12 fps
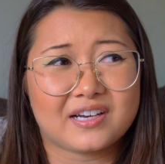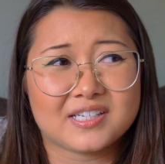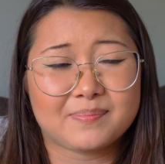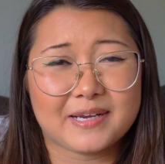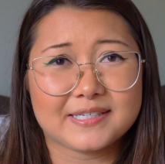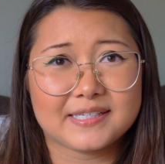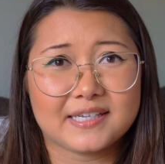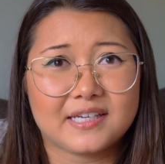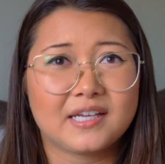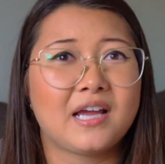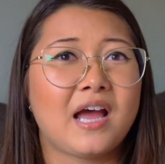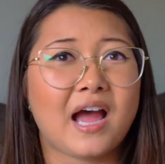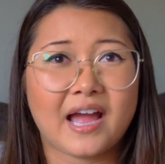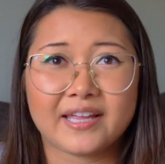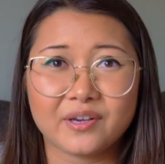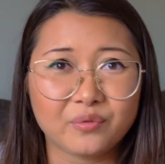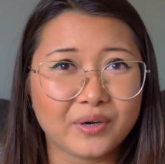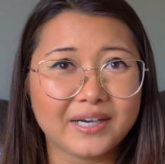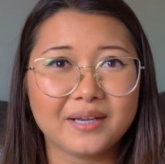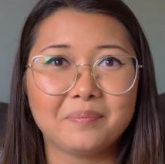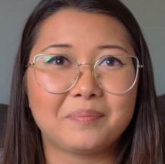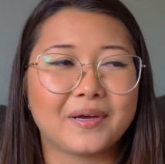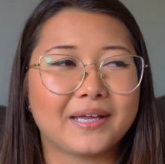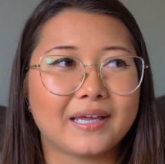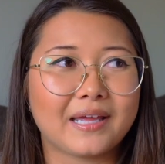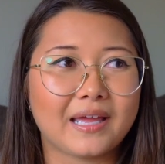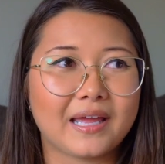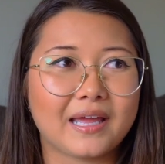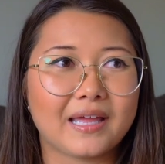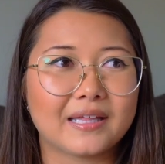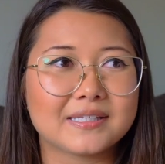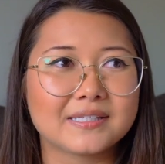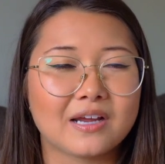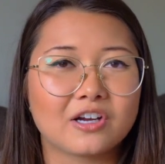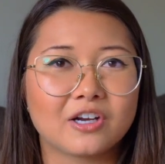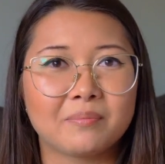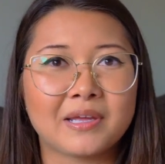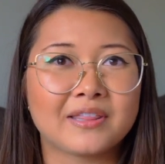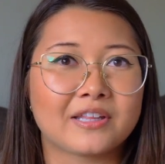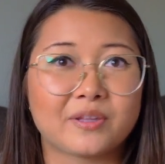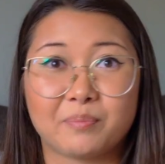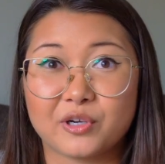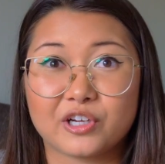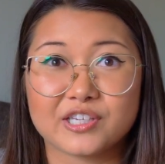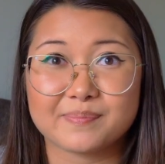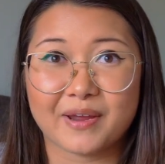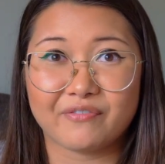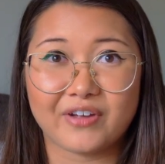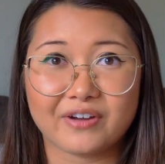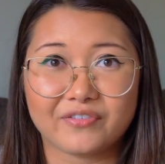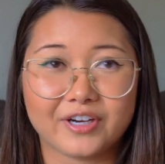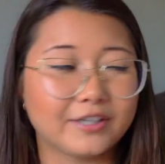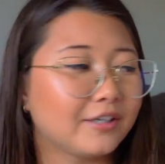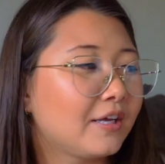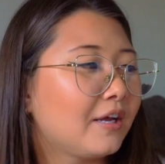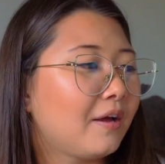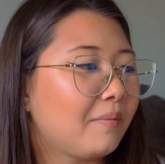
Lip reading: a lot of spicy. I can read it, but it's not going to mean that the book is my favorite.